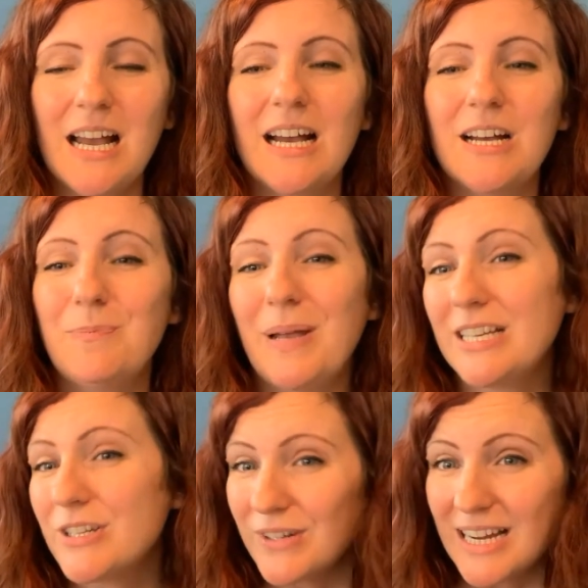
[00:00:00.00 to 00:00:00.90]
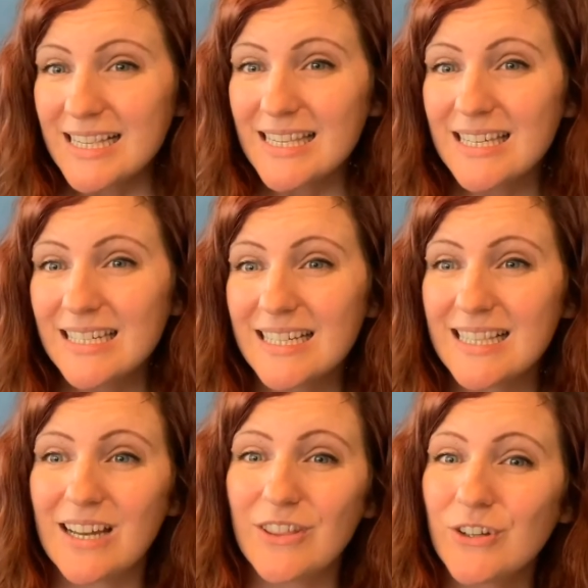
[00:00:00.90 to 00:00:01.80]
Pinterest is
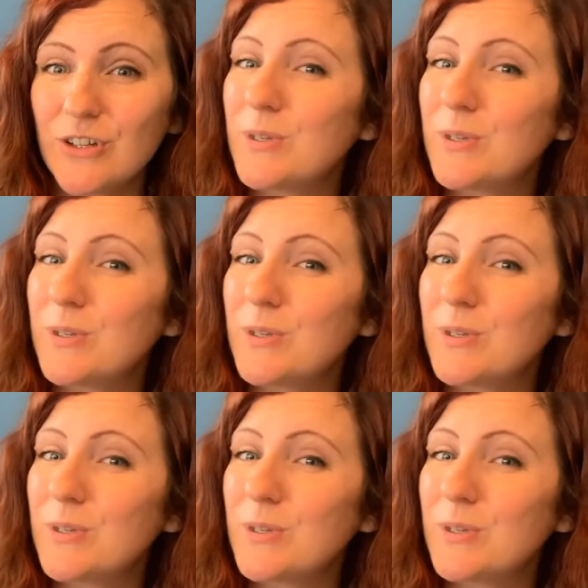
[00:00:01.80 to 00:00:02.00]
another good